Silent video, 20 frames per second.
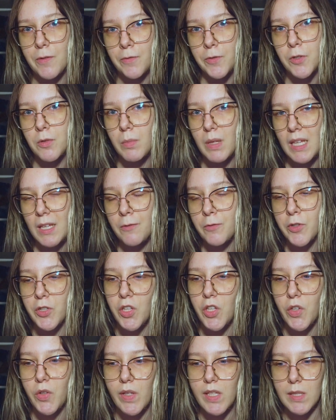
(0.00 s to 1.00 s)
For me, for
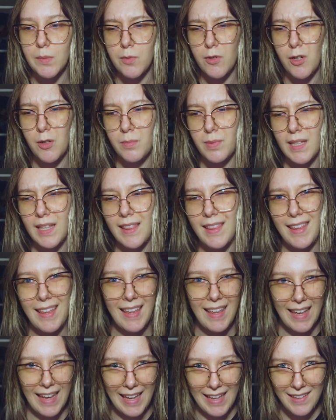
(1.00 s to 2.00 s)
you, it's probably the
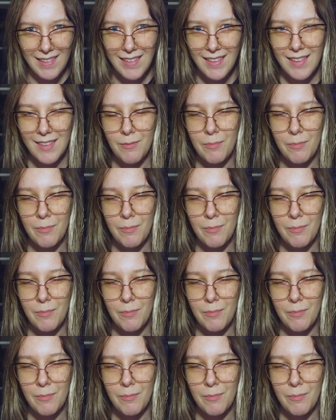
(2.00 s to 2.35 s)
8th